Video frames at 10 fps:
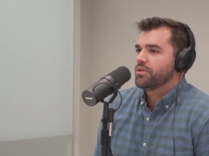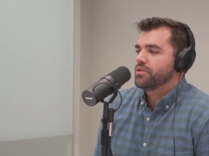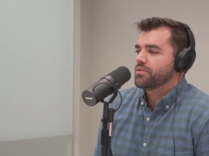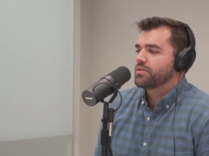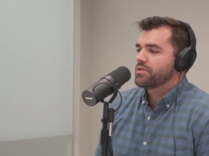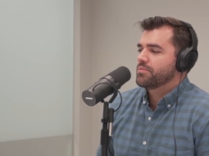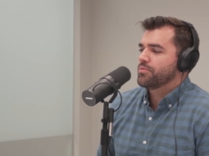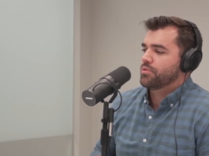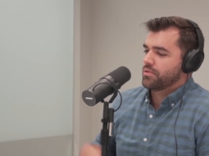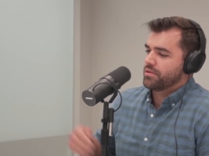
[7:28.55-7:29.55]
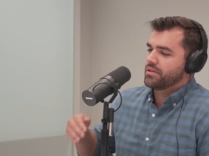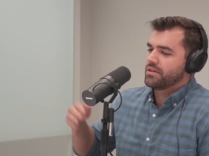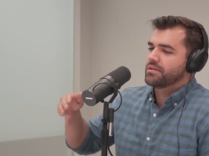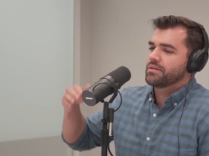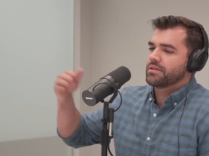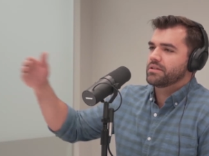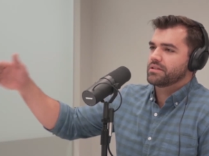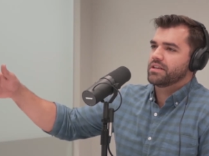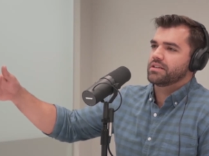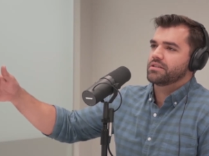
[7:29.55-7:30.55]
You know, the more
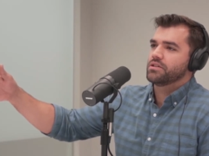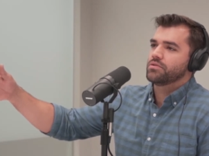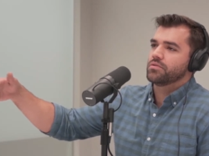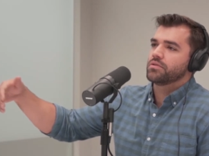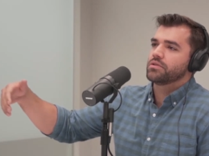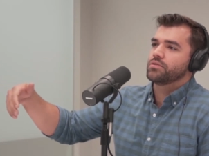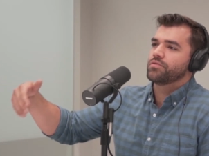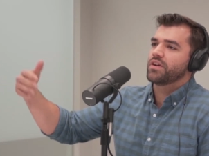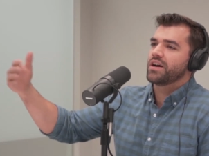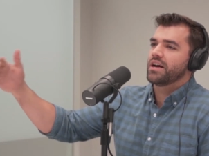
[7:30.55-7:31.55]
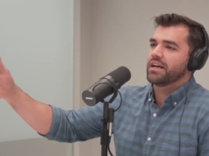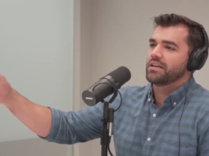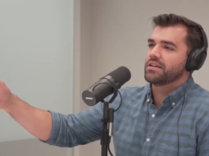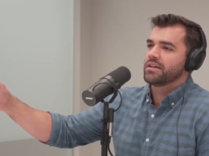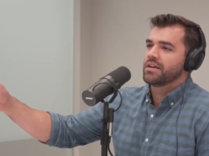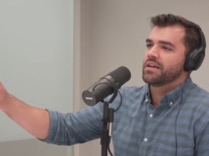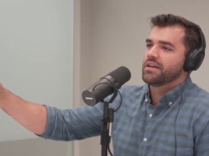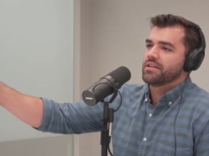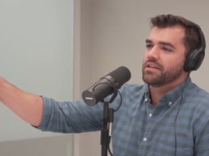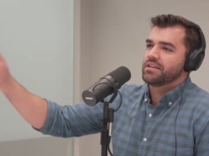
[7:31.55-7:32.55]
success that you find,
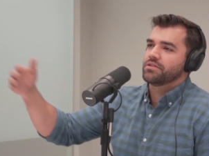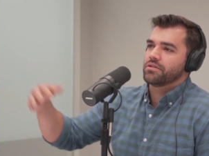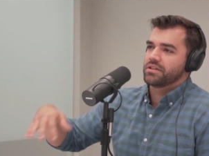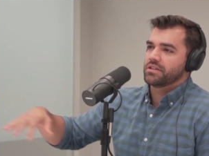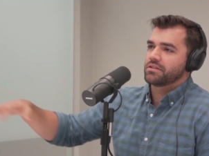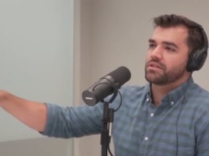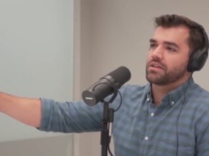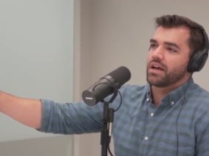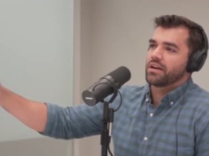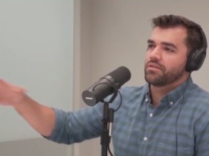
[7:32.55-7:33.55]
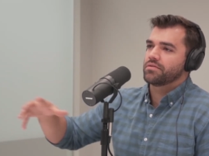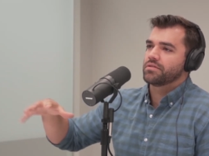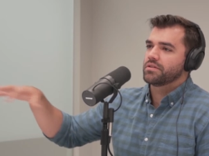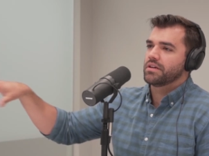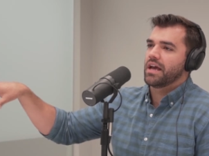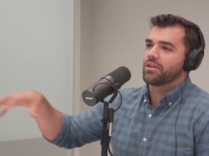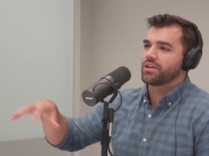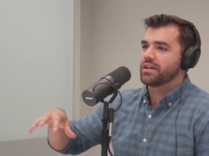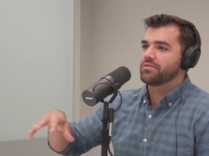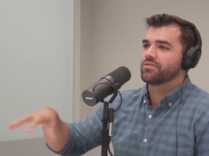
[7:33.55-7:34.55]
the easier it is to kind of
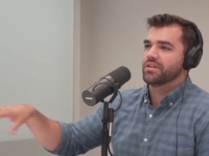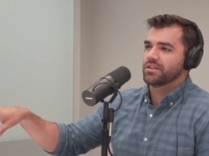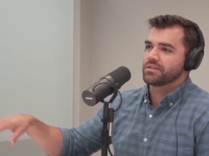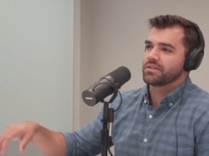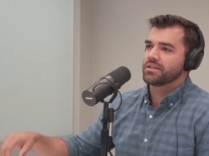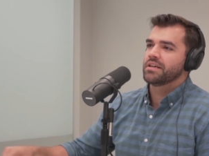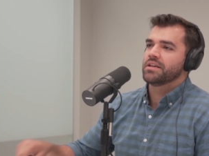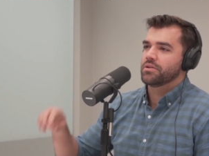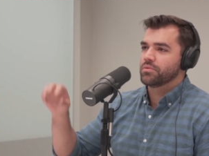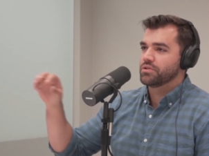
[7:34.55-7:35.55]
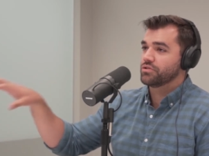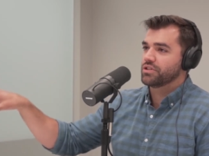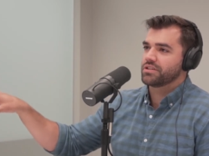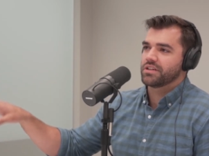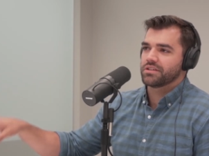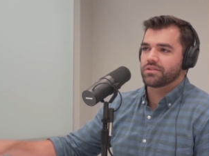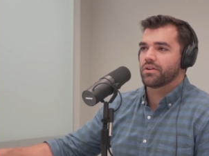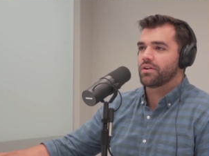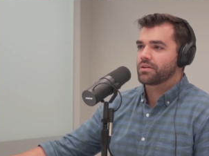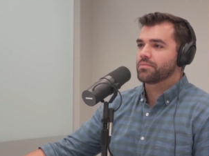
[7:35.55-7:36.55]
allocate funds. Yep. When you're just getting
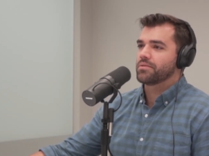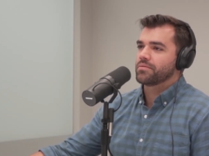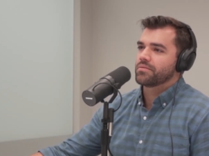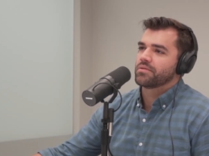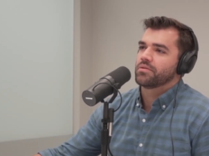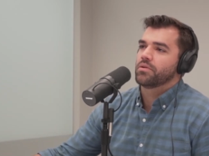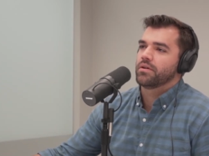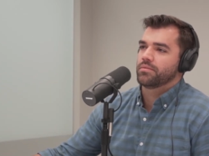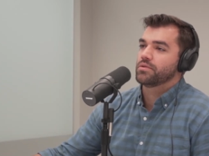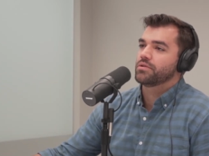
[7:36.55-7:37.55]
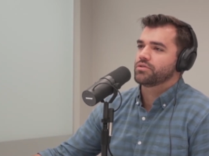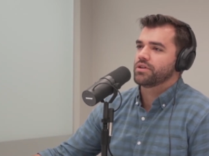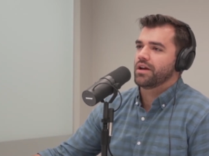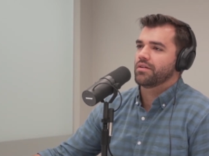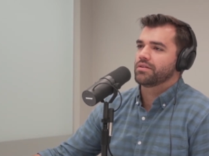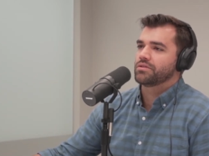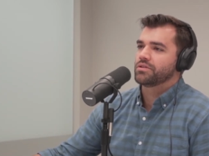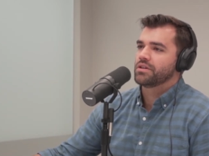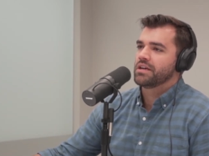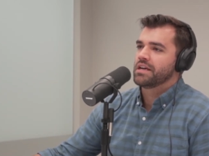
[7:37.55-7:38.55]
started, it can be a real
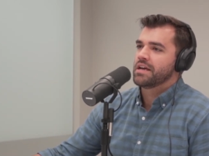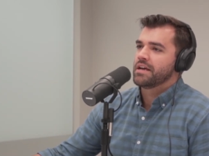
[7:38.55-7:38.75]
challenge. Yep.